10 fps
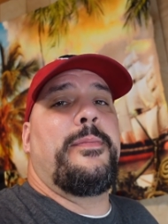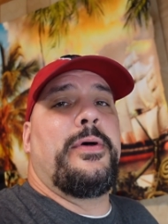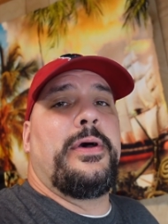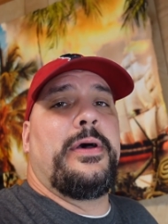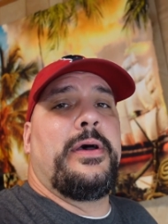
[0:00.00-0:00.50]

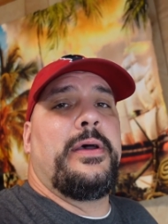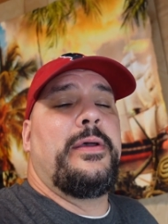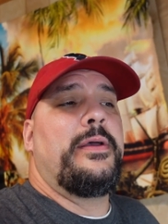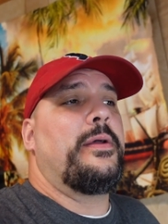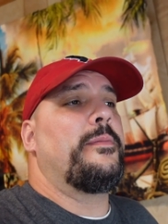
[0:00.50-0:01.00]
Uh,
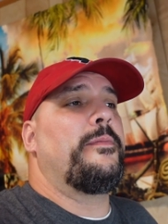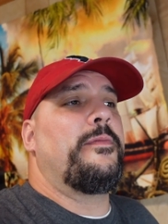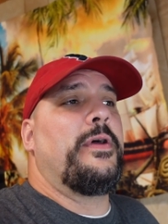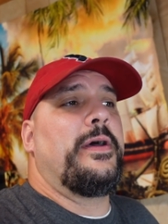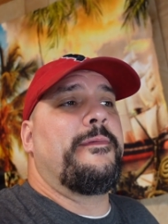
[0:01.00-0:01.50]

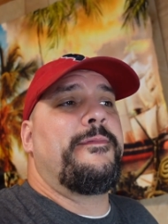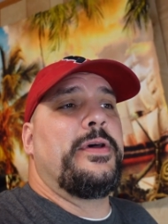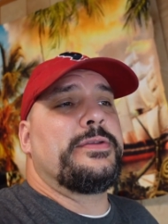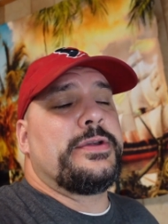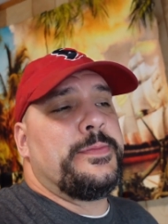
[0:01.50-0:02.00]
uh,
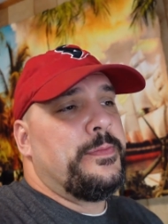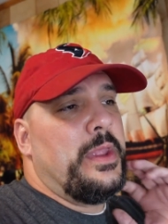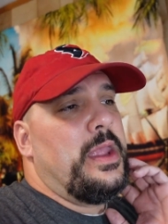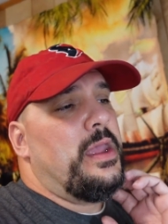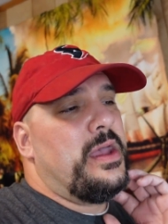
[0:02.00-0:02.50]
filter.
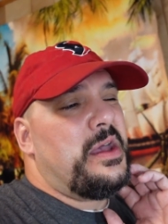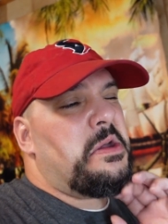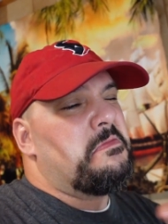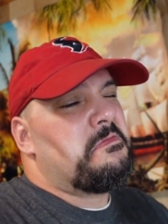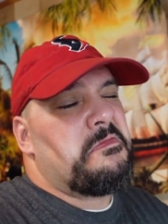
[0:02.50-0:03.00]

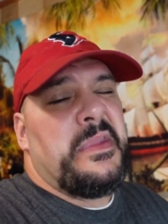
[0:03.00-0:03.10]
Um,